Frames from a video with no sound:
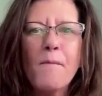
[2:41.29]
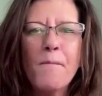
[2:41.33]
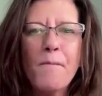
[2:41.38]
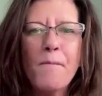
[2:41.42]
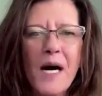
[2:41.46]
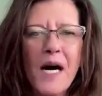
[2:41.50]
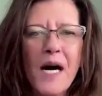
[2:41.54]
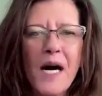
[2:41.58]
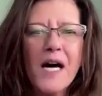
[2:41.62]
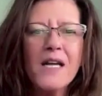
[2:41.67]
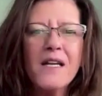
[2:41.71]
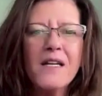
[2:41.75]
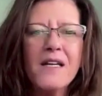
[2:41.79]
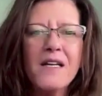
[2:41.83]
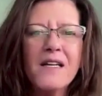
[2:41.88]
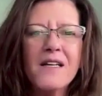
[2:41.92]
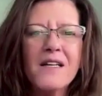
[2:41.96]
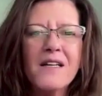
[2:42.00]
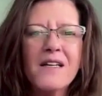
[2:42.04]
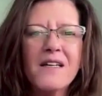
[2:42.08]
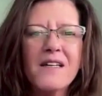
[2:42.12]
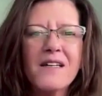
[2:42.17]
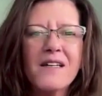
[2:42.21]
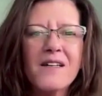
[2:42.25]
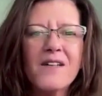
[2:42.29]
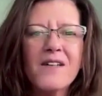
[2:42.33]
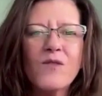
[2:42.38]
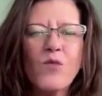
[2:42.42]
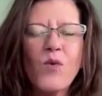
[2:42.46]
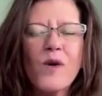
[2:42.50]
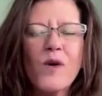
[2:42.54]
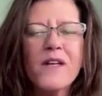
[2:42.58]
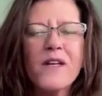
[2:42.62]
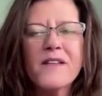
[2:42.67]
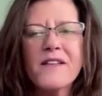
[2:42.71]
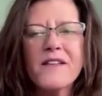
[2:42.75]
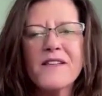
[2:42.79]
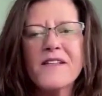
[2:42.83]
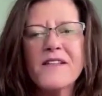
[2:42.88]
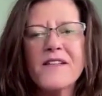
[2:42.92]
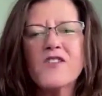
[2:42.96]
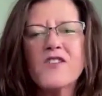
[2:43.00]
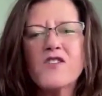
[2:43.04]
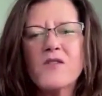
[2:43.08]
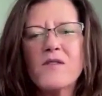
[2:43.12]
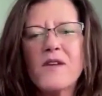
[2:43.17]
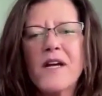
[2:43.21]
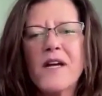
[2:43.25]
but one of the
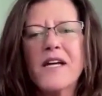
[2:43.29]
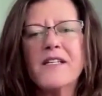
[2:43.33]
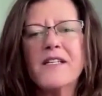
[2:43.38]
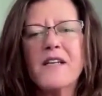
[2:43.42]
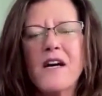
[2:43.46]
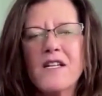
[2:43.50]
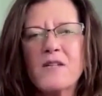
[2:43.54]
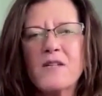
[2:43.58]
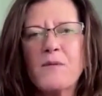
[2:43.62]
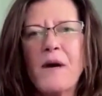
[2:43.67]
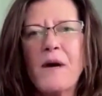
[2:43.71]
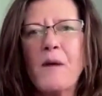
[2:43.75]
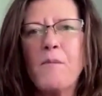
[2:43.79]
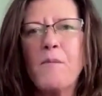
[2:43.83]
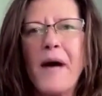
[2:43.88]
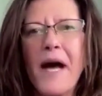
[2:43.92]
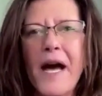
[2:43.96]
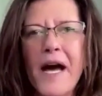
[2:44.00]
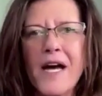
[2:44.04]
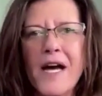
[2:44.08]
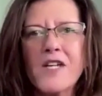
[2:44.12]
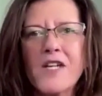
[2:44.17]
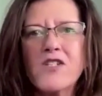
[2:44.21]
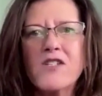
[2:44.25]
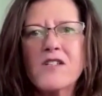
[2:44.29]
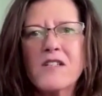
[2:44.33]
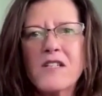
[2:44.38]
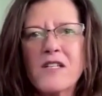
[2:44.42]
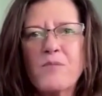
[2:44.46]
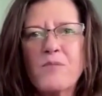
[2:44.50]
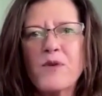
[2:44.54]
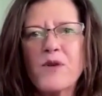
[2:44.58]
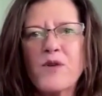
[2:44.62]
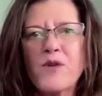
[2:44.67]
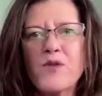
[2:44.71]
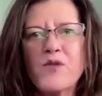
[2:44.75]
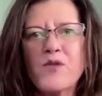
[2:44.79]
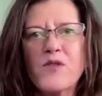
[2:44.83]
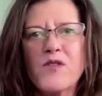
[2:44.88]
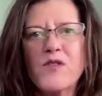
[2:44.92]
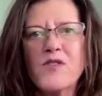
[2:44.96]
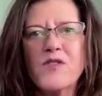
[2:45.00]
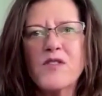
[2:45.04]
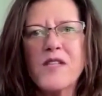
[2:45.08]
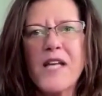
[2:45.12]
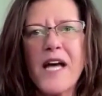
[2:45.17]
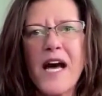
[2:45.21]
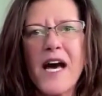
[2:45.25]
things you and I talked about passionately, Bruce,
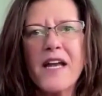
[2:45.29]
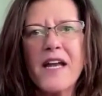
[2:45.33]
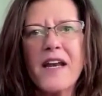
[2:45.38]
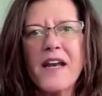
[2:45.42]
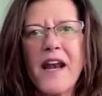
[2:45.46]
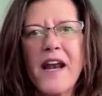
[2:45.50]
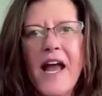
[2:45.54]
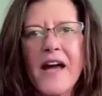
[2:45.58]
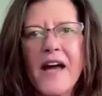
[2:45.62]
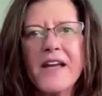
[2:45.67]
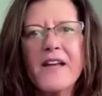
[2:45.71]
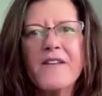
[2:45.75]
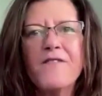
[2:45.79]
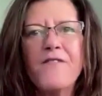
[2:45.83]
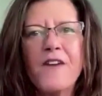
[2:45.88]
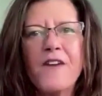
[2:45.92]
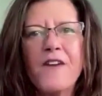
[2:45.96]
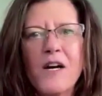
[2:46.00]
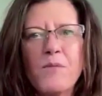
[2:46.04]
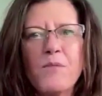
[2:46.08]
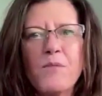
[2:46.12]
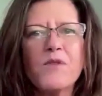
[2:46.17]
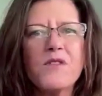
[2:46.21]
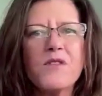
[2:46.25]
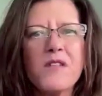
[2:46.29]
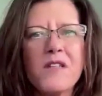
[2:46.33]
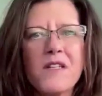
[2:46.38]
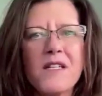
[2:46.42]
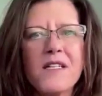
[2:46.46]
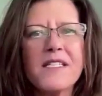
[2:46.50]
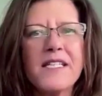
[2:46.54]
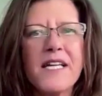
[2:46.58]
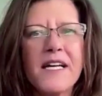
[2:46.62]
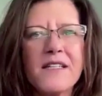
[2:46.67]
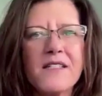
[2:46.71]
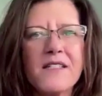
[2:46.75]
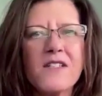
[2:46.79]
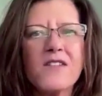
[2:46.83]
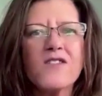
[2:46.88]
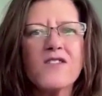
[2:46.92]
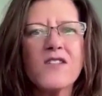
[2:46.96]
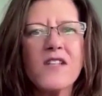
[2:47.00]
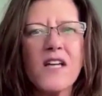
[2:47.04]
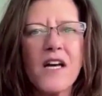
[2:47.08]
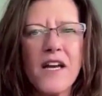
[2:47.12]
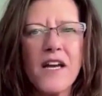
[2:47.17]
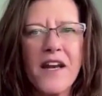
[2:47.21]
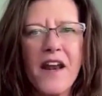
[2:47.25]
is that 95% of dentists
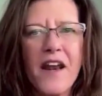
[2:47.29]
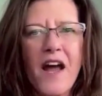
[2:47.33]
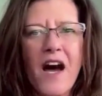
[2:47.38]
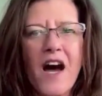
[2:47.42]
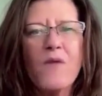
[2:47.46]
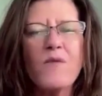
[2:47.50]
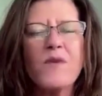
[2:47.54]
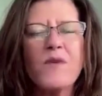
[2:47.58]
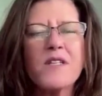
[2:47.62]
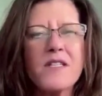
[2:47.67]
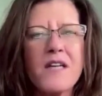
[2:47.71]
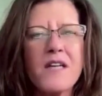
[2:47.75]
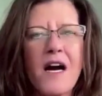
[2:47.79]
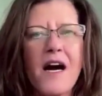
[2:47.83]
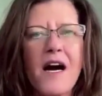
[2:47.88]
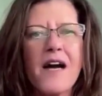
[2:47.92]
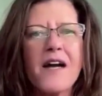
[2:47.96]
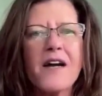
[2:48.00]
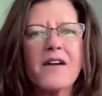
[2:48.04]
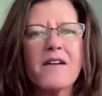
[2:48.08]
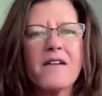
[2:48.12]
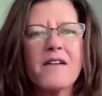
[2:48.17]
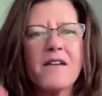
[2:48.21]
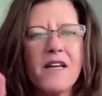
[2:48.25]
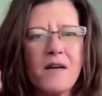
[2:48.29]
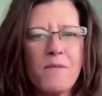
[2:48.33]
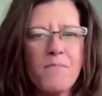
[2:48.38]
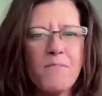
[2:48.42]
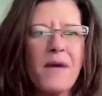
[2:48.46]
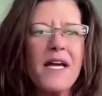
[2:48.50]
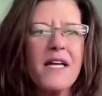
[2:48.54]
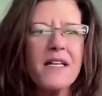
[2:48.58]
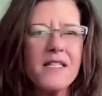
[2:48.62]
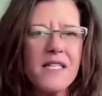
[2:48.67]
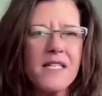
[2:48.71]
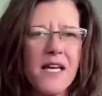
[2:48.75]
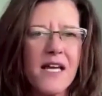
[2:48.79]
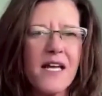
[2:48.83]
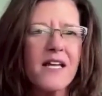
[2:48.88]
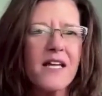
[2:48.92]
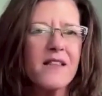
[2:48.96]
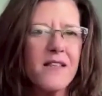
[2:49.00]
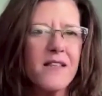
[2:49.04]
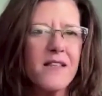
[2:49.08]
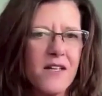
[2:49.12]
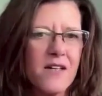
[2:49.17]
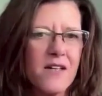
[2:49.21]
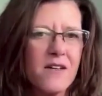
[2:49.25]
cannot retire and
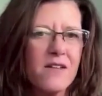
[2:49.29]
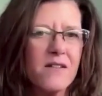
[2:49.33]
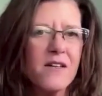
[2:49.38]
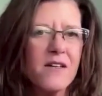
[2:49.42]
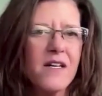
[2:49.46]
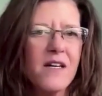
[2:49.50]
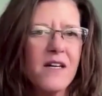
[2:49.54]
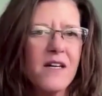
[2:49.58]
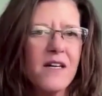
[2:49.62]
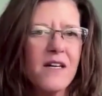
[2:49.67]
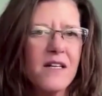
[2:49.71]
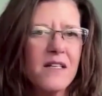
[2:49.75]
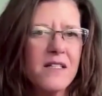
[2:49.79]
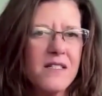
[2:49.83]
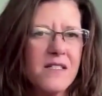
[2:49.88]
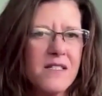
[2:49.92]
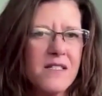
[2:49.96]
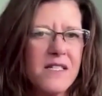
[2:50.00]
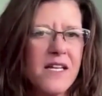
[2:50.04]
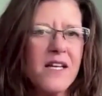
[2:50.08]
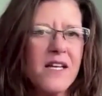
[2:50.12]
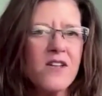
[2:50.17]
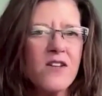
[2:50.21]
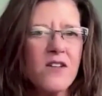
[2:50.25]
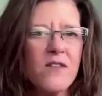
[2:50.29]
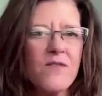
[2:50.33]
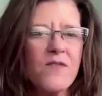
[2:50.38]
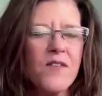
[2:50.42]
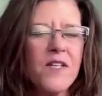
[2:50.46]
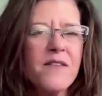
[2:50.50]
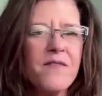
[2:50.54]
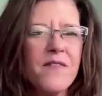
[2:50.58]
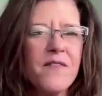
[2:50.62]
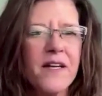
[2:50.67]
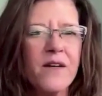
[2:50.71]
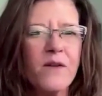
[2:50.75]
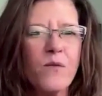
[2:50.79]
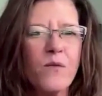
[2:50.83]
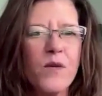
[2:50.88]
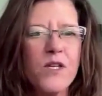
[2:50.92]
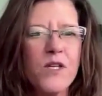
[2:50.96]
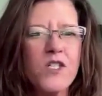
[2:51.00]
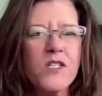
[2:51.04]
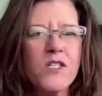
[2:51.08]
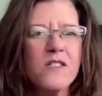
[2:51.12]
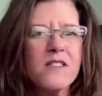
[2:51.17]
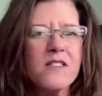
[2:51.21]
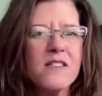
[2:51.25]
maintain their standard of living,
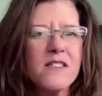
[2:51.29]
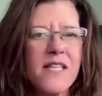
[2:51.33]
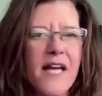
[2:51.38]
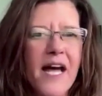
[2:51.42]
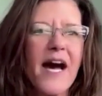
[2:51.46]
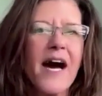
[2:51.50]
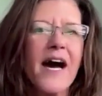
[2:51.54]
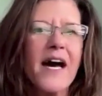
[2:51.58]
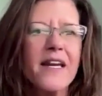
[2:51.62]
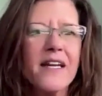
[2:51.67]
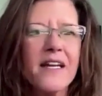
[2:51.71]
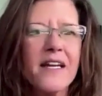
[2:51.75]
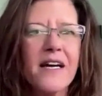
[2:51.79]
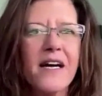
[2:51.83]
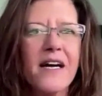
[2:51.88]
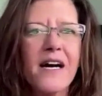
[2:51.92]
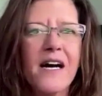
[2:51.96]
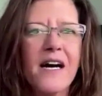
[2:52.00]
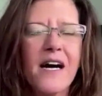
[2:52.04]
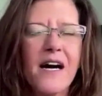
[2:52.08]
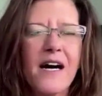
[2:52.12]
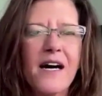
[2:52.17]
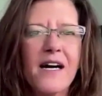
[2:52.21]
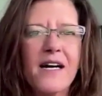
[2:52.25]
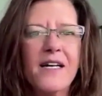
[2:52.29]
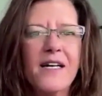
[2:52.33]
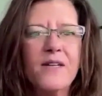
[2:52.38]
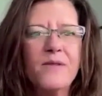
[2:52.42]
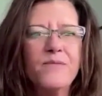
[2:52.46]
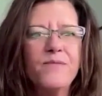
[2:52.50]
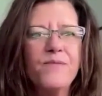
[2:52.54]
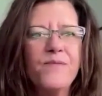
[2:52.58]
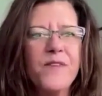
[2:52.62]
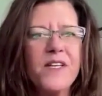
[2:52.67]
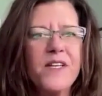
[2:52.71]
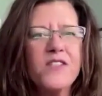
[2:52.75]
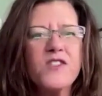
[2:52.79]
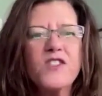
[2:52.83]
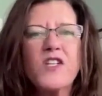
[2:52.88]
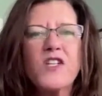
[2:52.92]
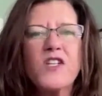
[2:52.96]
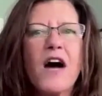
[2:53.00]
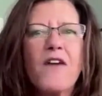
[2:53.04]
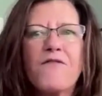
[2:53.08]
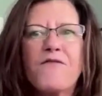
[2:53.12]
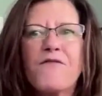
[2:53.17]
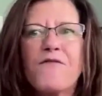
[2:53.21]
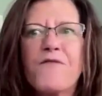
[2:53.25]
which is sad. Um, it's
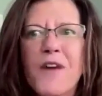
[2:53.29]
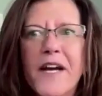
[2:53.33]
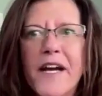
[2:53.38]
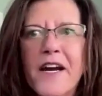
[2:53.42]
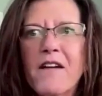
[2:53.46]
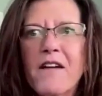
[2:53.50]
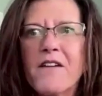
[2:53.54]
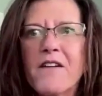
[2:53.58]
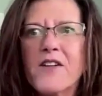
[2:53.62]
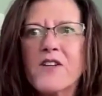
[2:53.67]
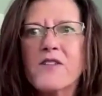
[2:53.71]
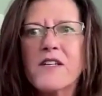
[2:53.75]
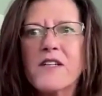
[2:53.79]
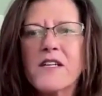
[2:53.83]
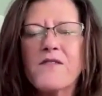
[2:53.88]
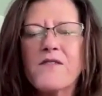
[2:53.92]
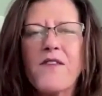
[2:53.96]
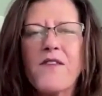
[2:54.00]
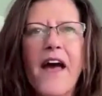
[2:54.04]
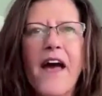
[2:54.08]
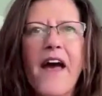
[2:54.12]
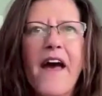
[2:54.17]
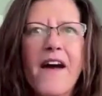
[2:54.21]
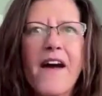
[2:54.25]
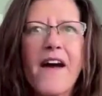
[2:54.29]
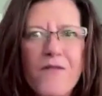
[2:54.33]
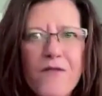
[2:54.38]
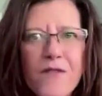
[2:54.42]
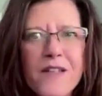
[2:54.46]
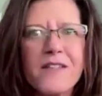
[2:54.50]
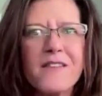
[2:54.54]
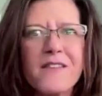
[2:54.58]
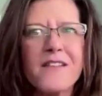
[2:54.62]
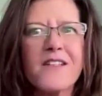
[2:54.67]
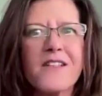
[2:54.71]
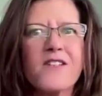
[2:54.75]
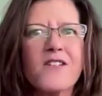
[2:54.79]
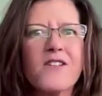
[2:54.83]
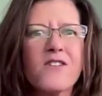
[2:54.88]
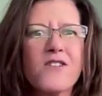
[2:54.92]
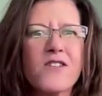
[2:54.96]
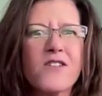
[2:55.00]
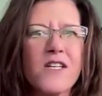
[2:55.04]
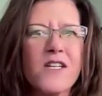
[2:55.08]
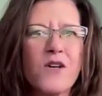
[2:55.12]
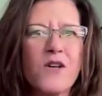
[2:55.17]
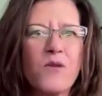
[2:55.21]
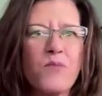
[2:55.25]
not fair. You give everything to your
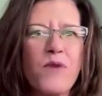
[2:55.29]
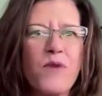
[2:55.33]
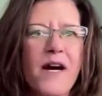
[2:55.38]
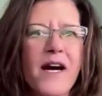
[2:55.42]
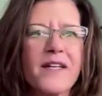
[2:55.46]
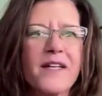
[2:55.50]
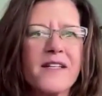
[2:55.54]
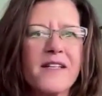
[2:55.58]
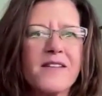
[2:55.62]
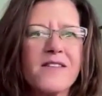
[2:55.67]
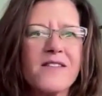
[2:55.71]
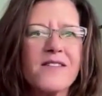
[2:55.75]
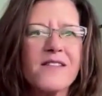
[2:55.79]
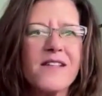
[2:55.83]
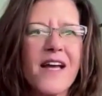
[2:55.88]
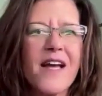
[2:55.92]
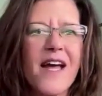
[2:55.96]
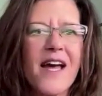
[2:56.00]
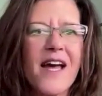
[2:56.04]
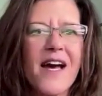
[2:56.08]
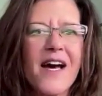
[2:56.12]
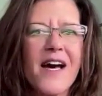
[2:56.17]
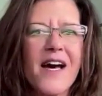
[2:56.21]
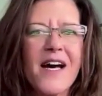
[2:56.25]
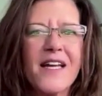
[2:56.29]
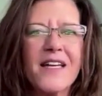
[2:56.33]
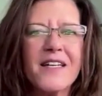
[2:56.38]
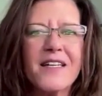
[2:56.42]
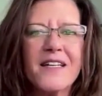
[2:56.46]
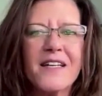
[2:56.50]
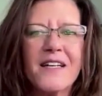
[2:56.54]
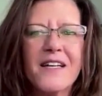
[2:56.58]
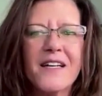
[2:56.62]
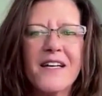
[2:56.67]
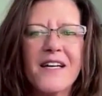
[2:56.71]
dental practice. And